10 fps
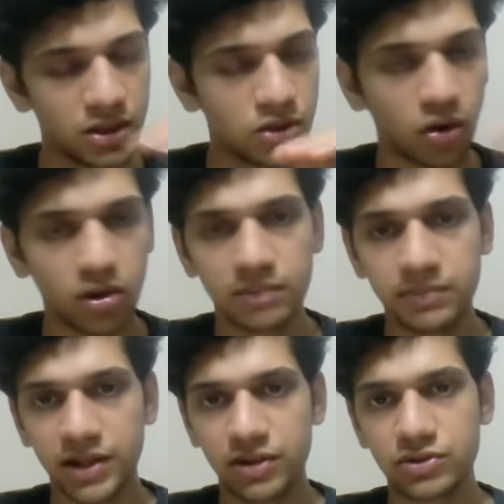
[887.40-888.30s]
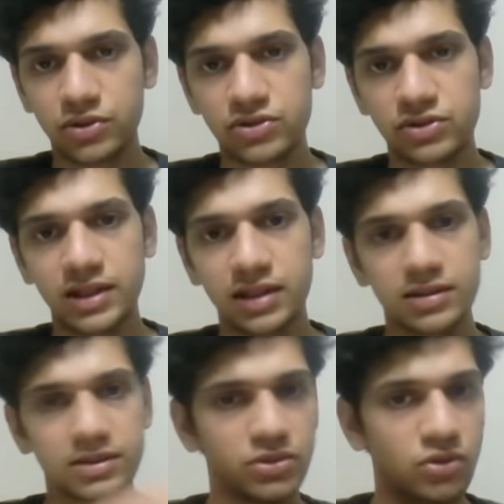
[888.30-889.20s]
Do not compare your scores to the
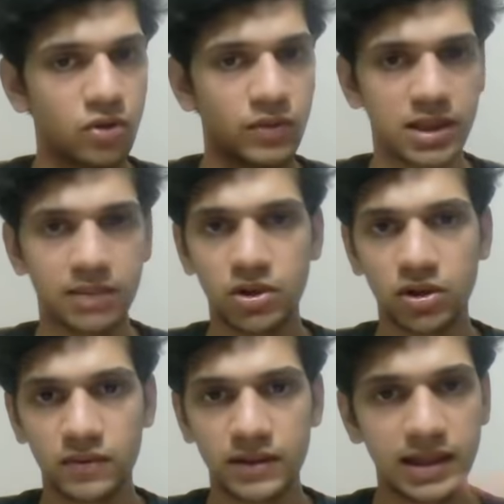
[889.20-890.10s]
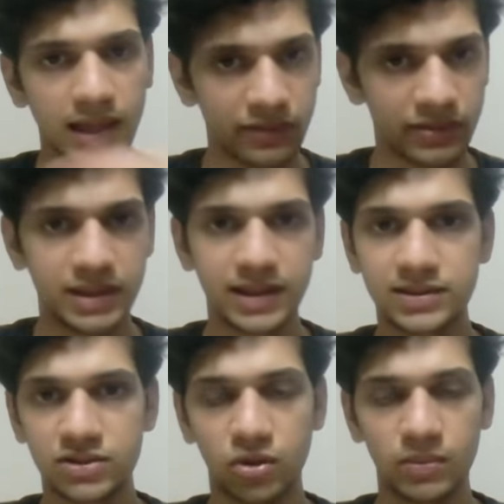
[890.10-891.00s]
others. Do not worry about all of that. Everything
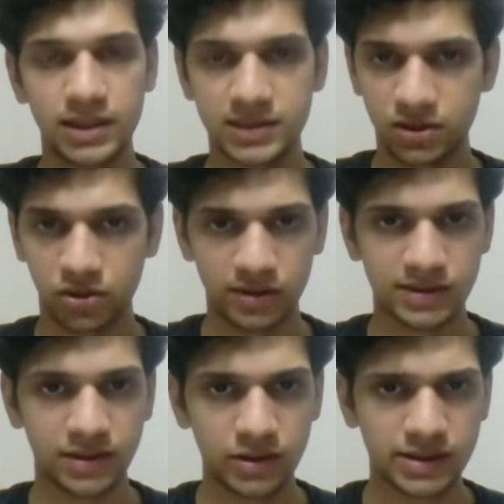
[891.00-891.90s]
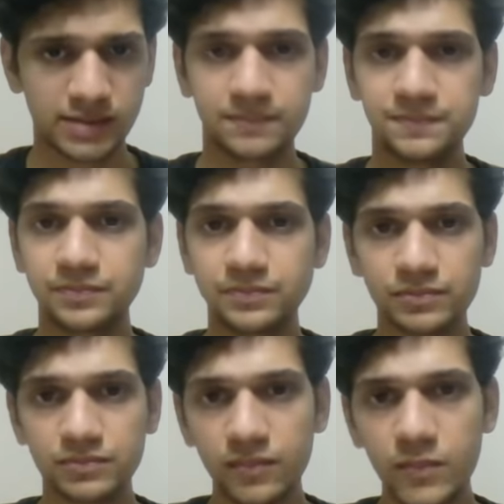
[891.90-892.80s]
gets normalized across slots.
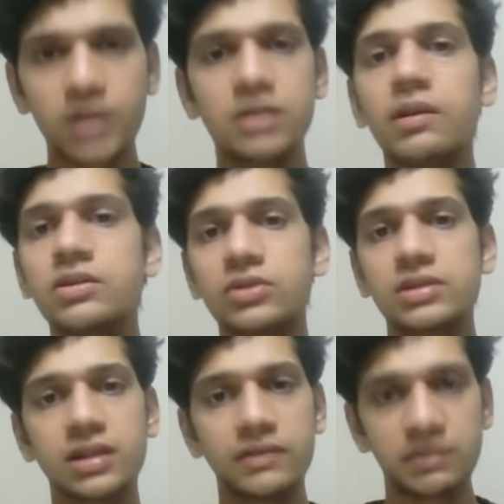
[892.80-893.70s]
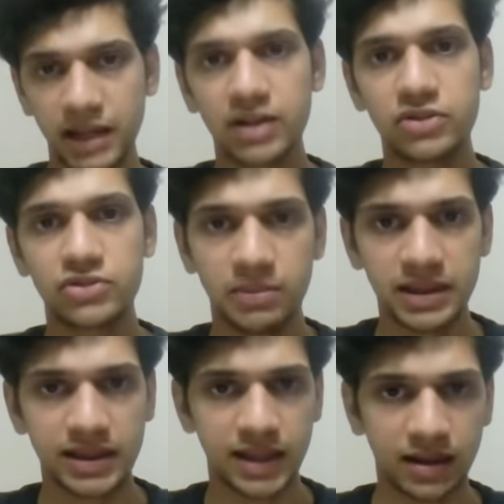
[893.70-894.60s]
The ones who deserve it make it to JB
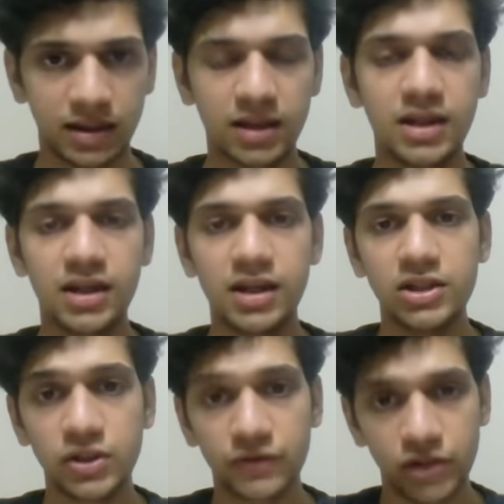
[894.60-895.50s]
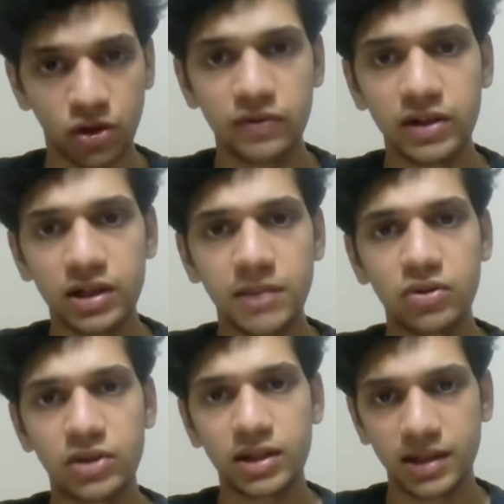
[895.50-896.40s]
in the end. So if you're confident
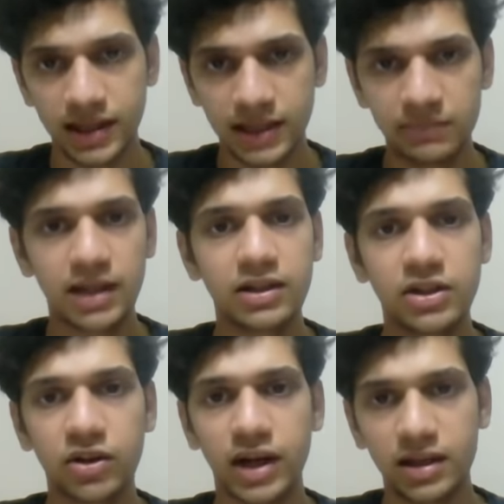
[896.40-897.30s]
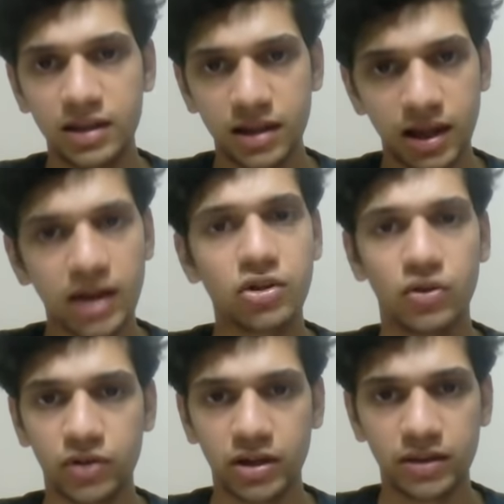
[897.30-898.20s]
about it, keep that in your head and go
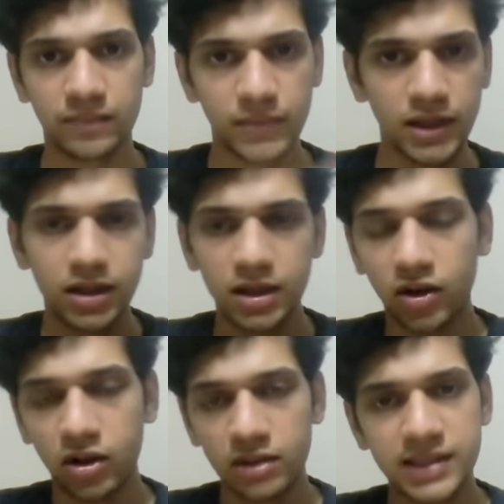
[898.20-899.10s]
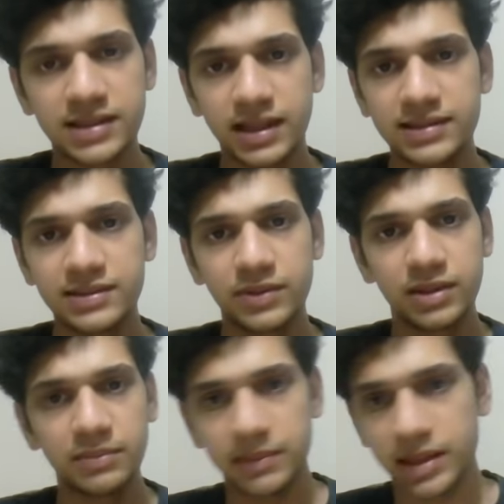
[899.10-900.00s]
for it. All the best, guys.
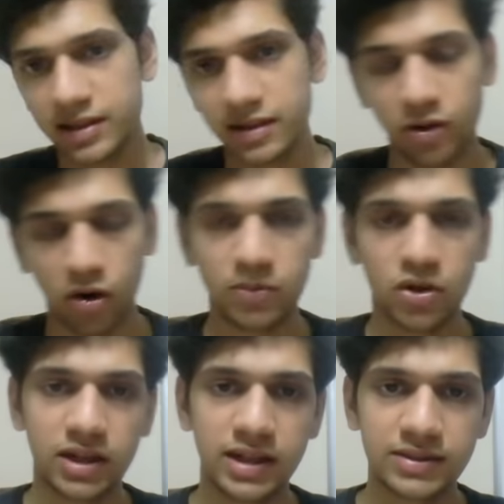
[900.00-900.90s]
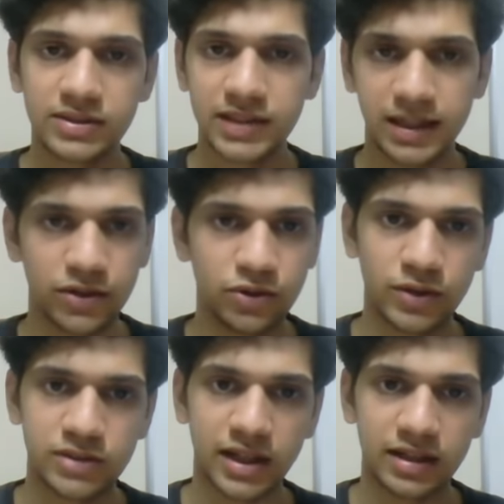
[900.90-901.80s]
We'll be making a lot more content, so stay tuned to
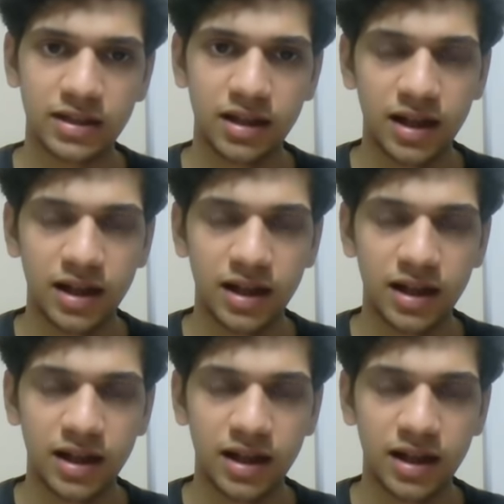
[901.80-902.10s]
our channel.